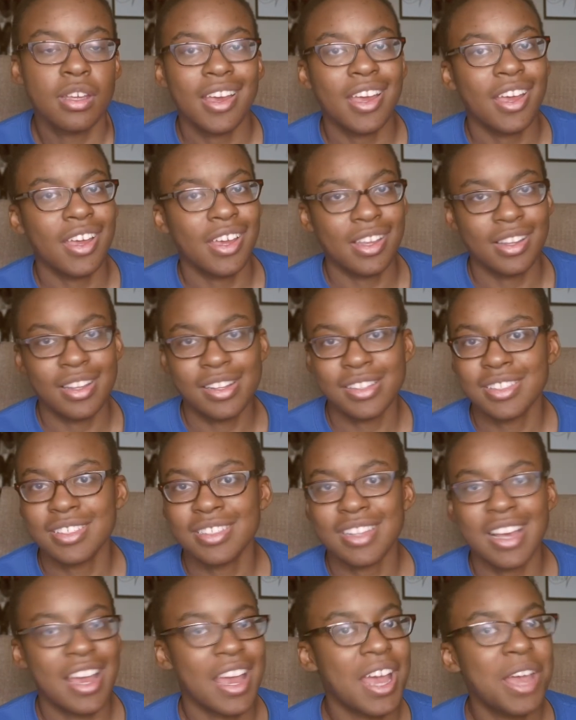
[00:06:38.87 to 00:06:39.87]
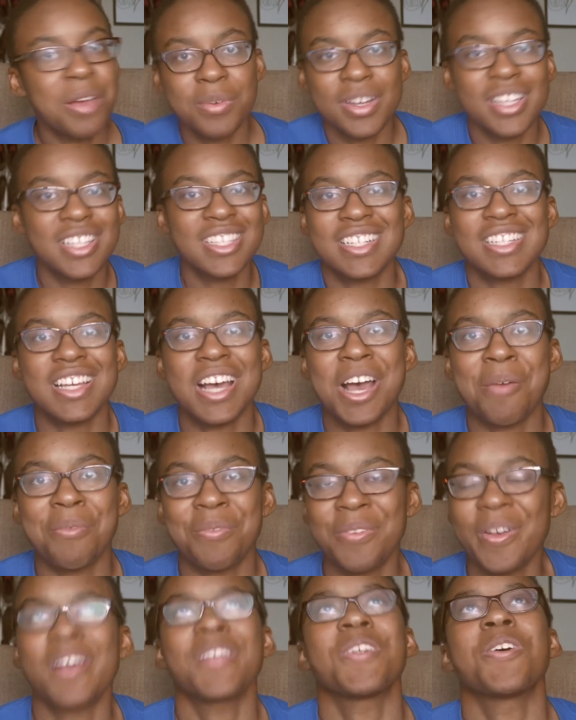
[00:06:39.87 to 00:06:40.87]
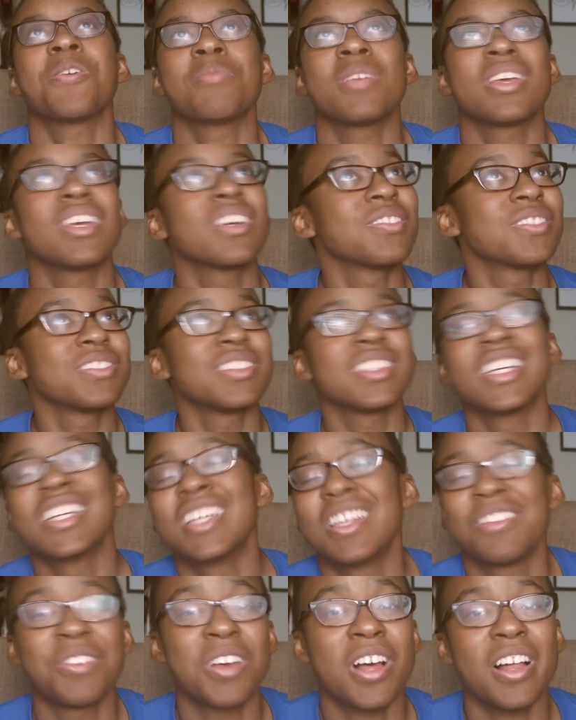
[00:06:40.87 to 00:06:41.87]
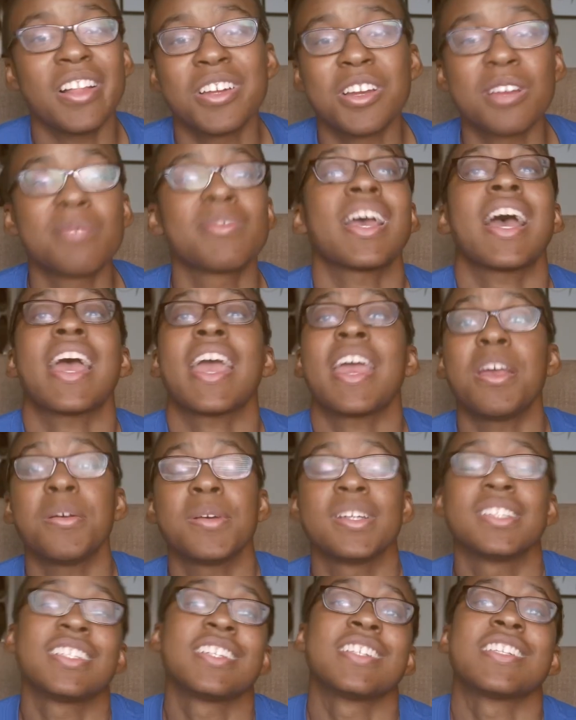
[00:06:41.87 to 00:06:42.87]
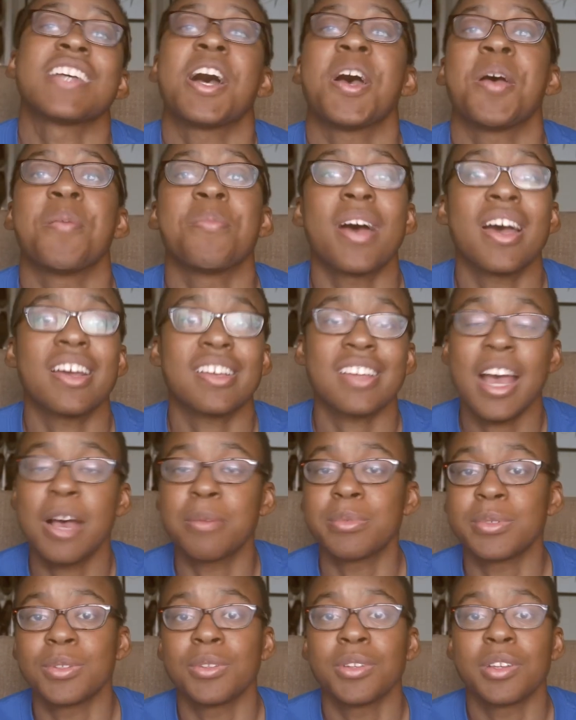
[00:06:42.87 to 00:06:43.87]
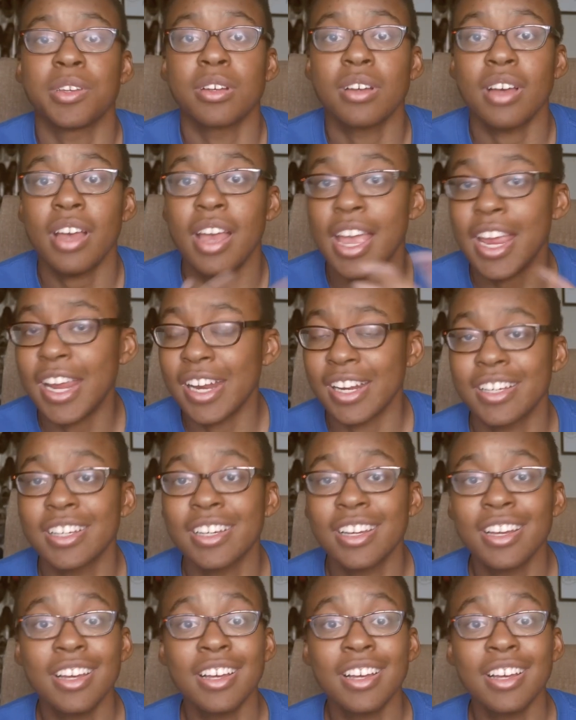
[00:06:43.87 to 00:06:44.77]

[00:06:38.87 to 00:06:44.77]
And that's, I hate wasting time. If y'all know me, if, if y'all near me, I hate wasting time. I absolutely hate it.